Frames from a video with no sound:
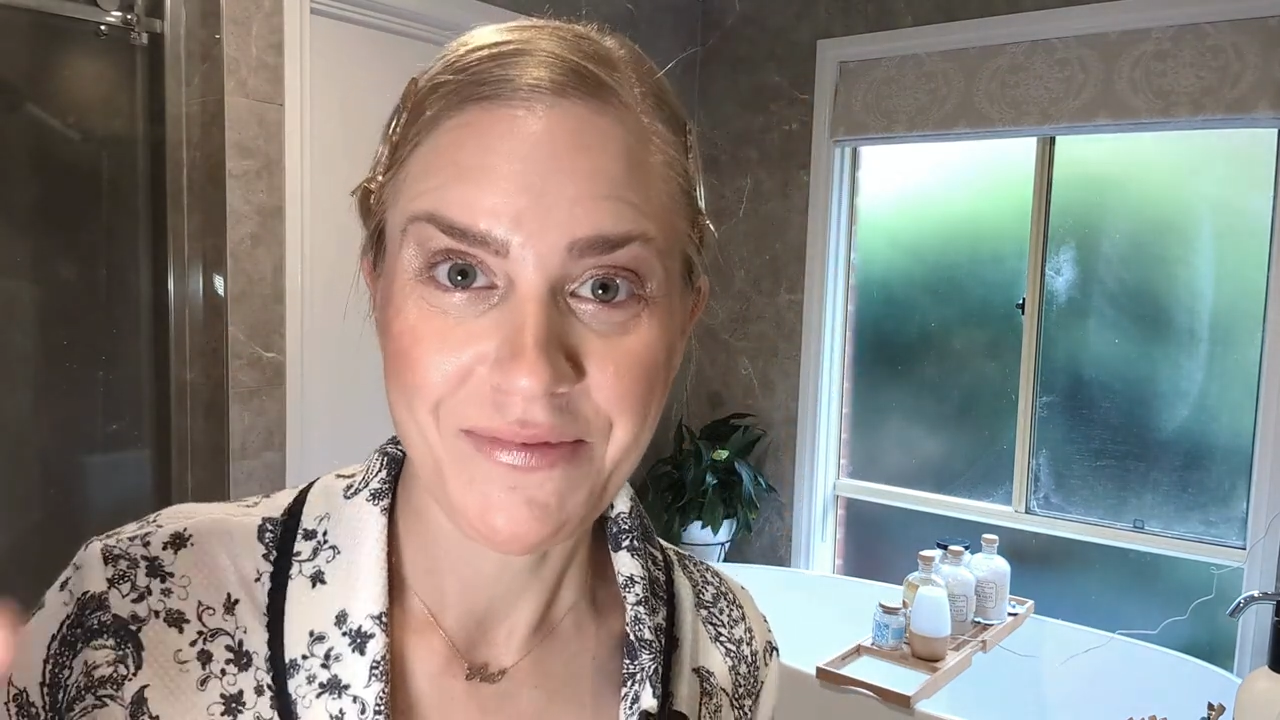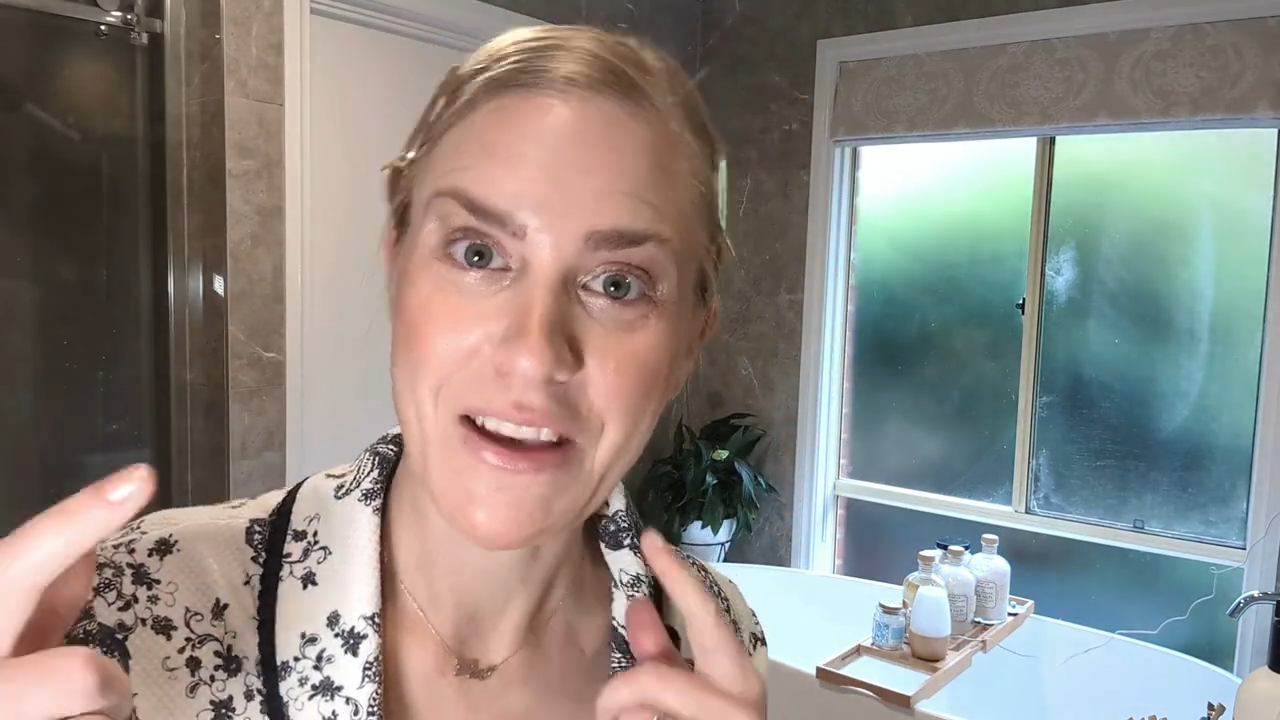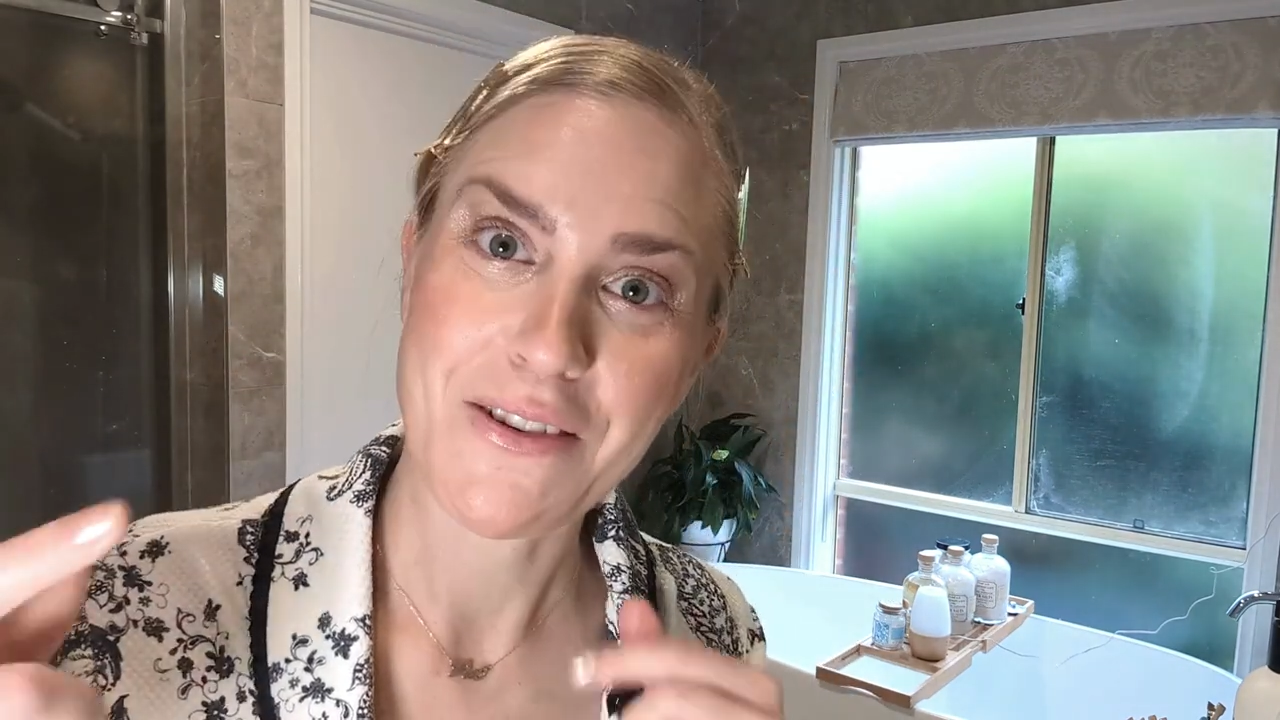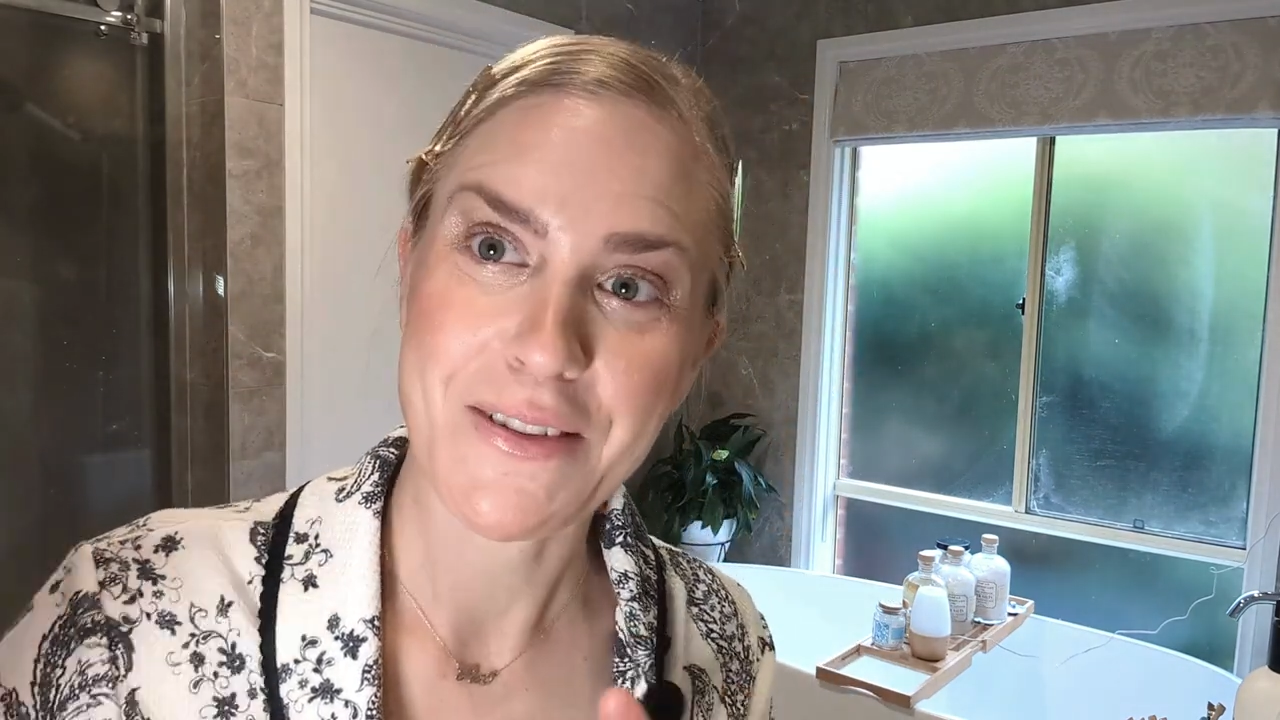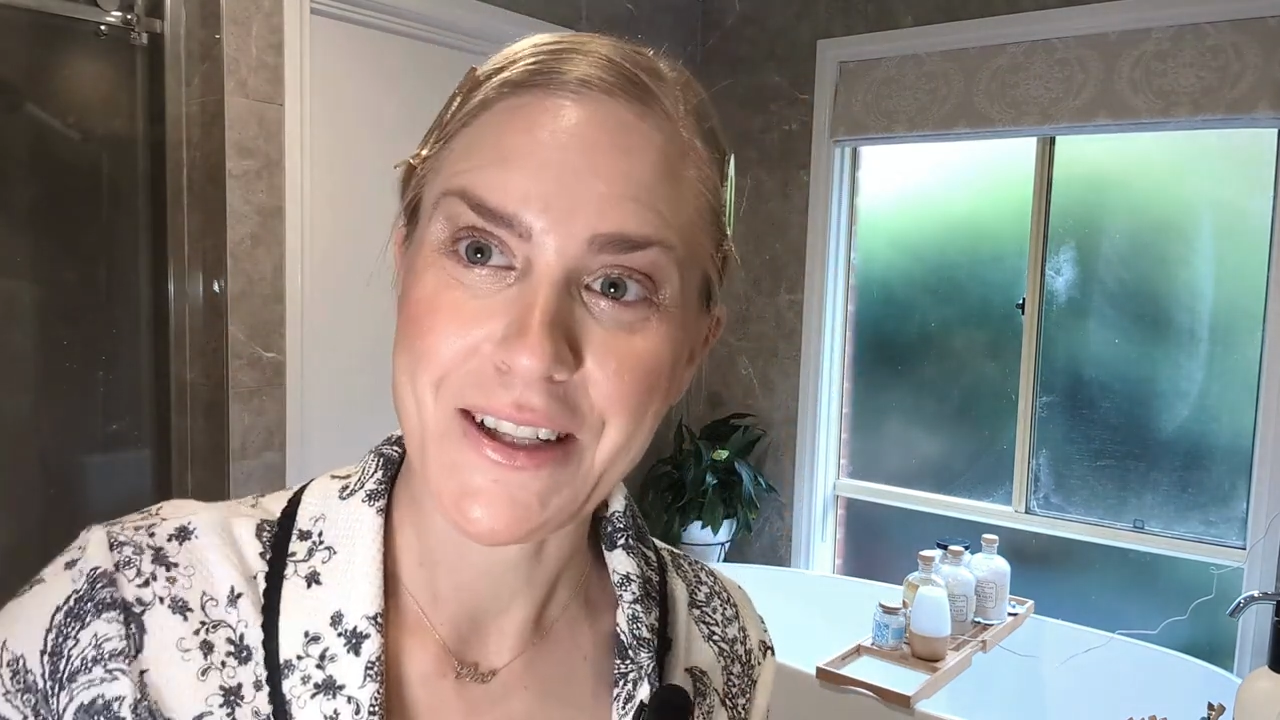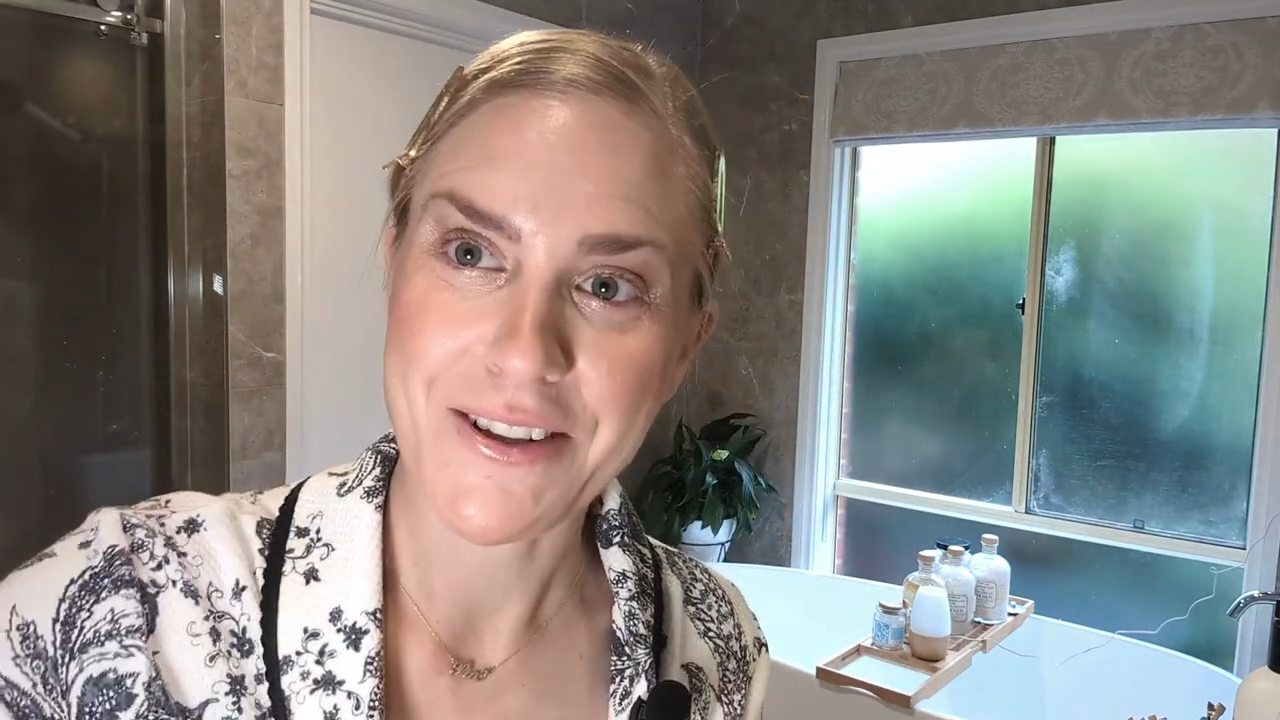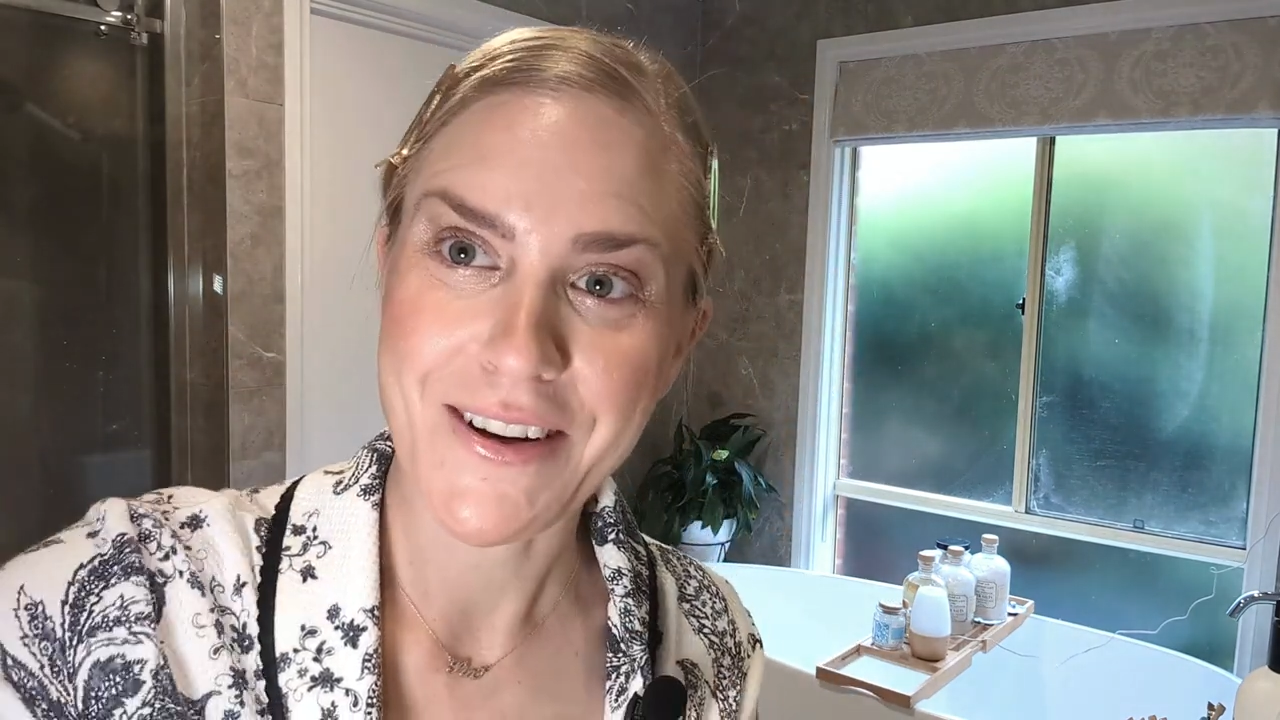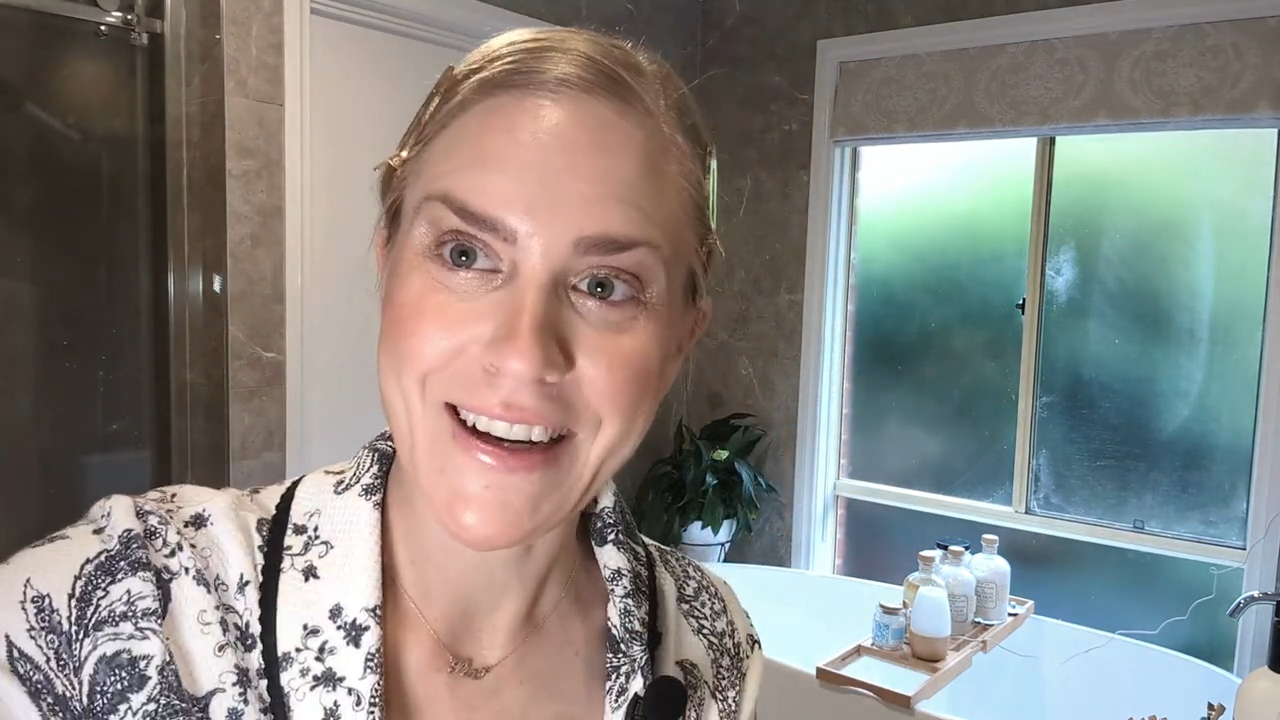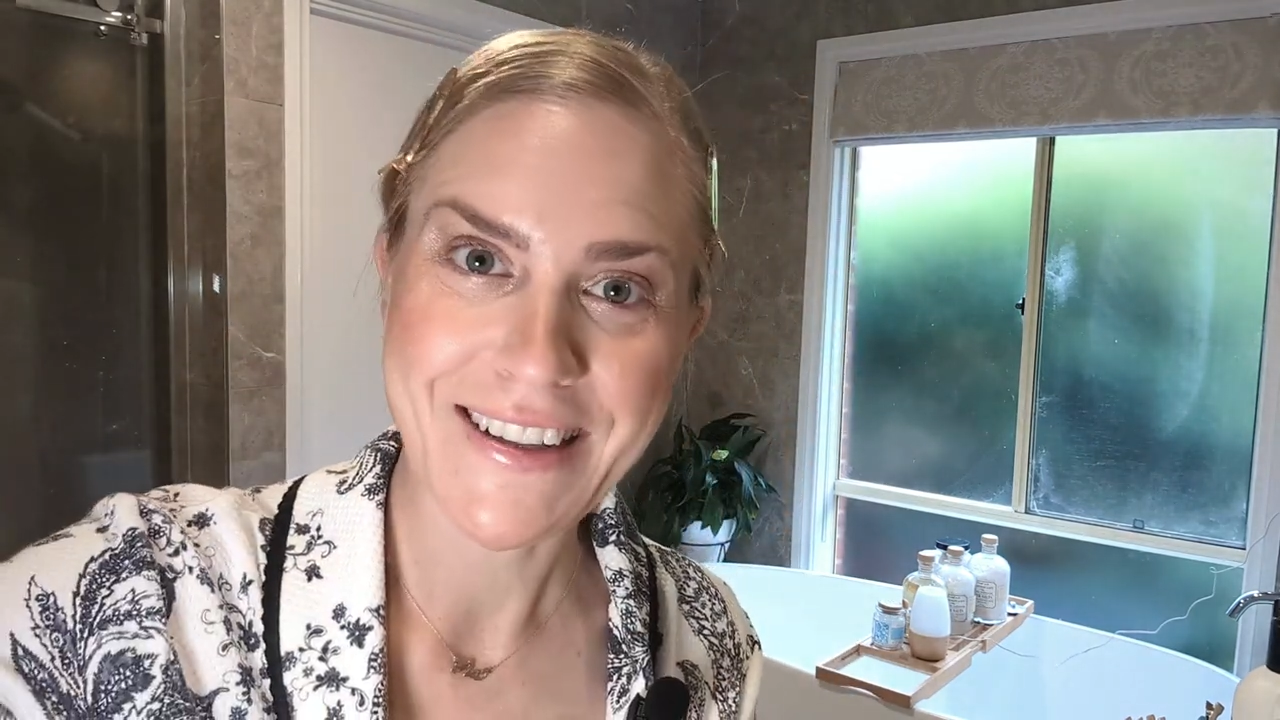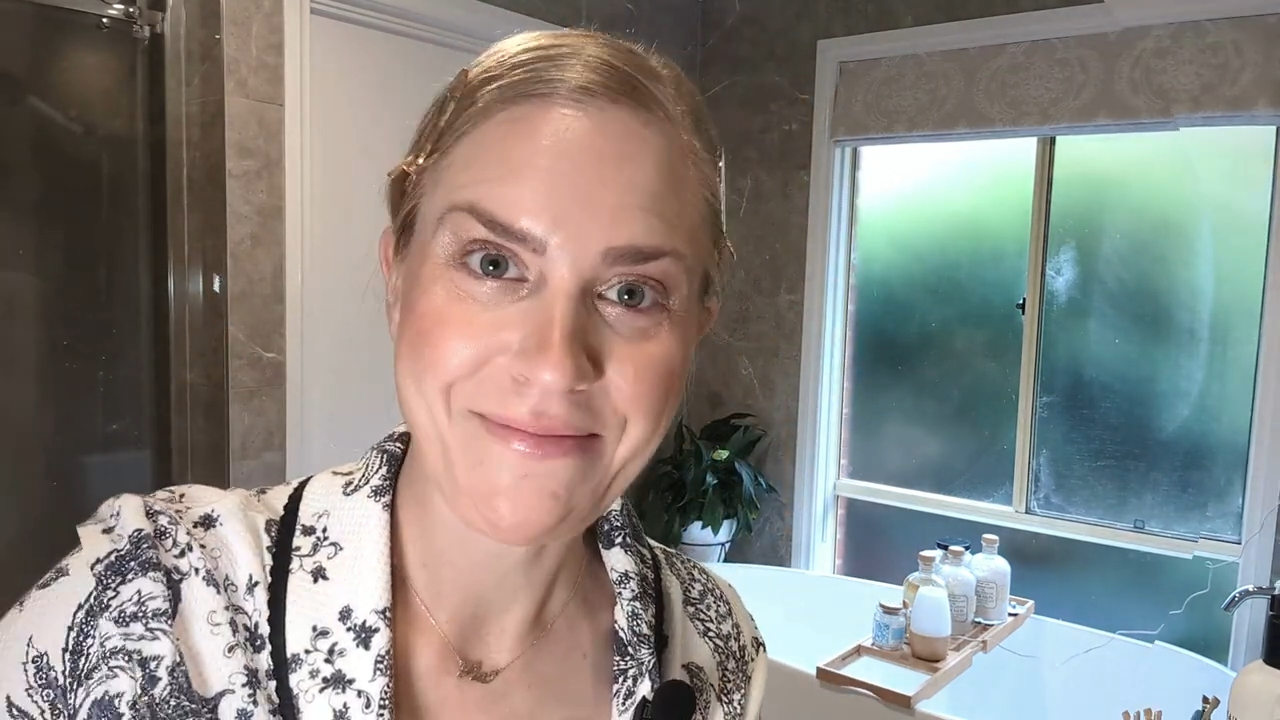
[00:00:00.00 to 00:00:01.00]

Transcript: if you want to try it.